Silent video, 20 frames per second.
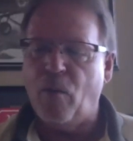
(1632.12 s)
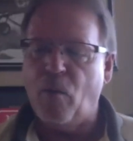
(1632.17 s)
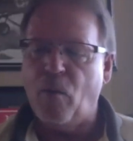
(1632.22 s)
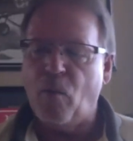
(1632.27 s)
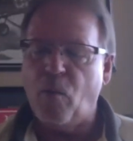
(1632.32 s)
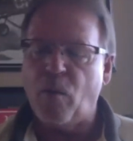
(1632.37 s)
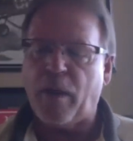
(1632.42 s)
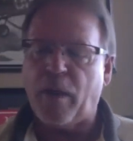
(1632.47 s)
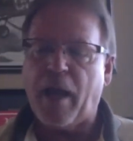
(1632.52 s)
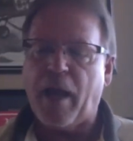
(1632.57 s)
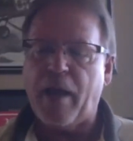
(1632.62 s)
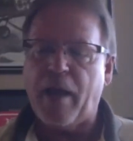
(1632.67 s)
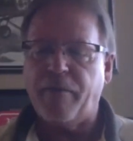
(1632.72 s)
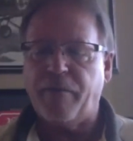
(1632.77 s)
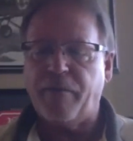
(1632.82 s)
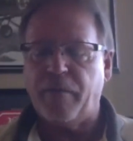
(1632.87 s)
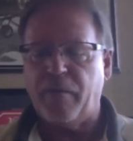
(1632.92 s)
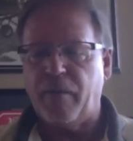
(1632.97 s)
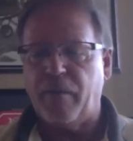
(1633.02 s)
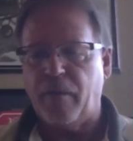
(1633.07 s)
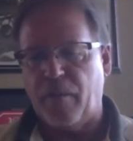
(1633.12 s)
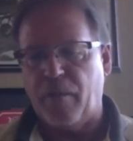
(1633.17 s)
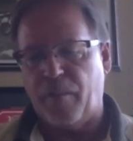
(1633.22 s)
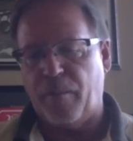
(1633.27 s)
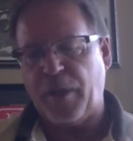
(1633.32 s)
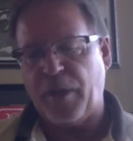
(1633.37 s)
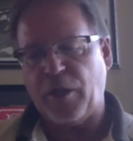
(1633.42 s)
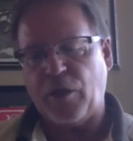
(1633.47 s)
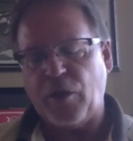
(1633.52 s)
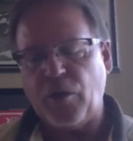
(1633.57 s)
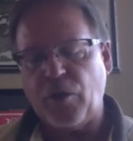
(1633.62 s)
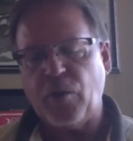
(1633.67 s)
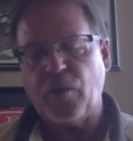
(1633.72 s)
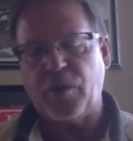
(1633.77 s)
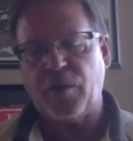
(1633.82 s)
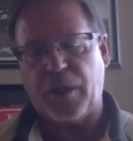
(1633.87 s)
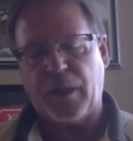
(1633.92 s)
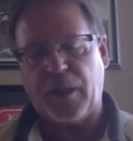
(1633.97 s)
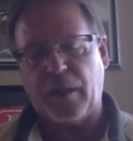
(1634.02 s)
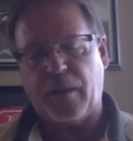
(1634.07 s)
when I've been
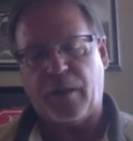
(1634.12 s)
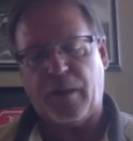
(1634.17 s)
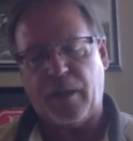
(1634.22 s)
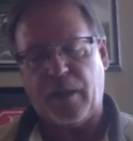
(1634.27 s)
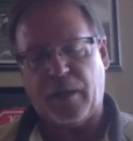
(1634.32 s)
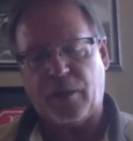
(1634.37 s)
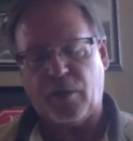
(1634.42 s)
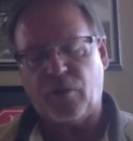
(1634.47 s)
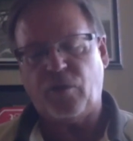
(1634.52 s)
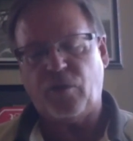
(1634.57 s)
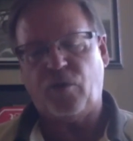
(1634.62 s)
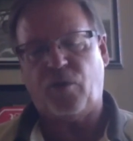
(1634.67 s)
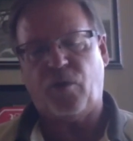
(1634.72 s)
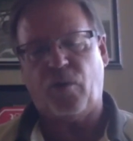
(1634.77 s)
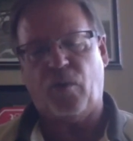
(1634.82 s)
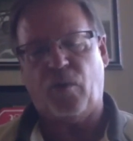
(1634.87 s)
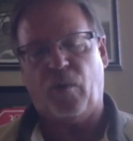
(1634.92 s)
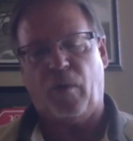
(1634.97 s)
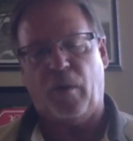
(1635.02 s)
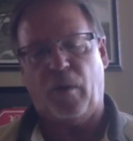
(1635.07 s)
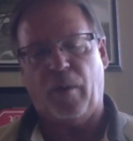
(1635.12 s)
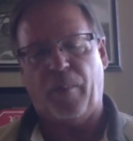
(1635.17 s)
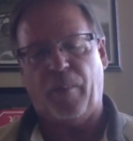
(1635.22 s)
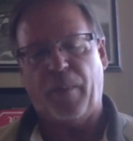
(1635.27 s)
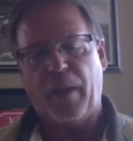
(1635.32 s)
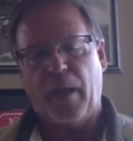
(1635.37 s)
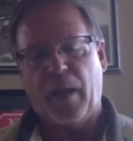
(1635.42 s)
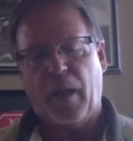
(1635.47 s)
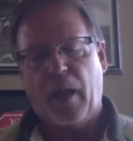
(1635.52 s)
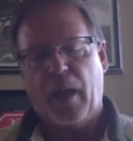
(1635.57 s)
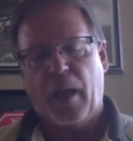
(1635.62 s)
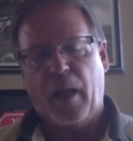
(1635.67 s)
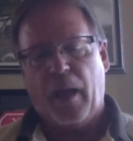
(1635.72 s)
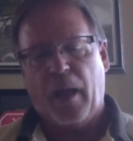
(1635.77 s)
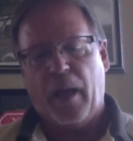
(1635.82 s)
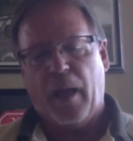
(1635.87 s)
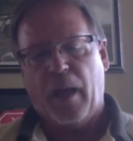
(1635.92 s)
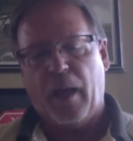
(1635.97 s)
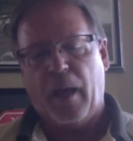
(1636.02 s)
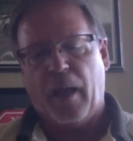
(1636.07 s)
using this tool,
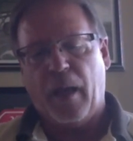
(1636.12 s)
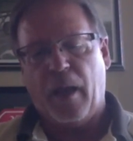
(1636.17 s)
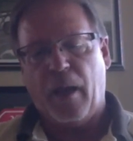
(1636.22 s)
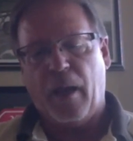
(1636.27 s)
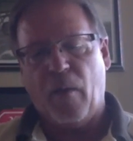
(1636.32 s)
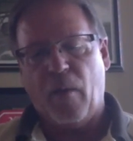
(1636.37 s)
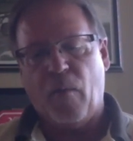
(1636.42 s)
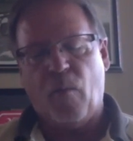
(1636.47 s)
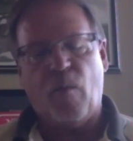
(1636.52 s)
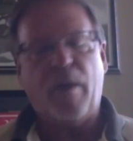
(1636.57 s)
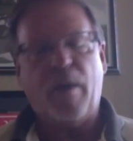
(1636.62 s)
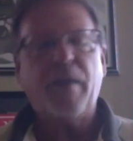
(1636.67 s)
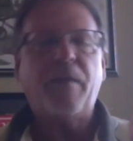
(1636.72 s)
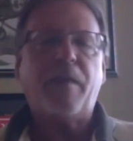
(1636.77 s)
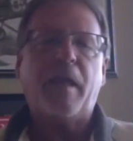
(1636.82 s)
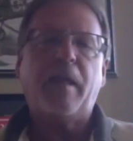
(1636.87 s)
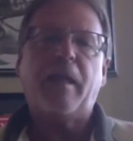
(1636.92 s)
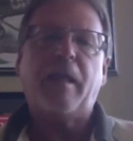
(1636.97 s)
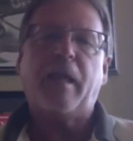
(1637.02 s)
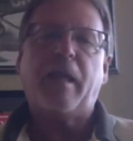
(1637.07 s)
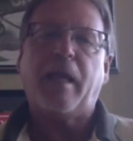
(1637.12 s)
one thing that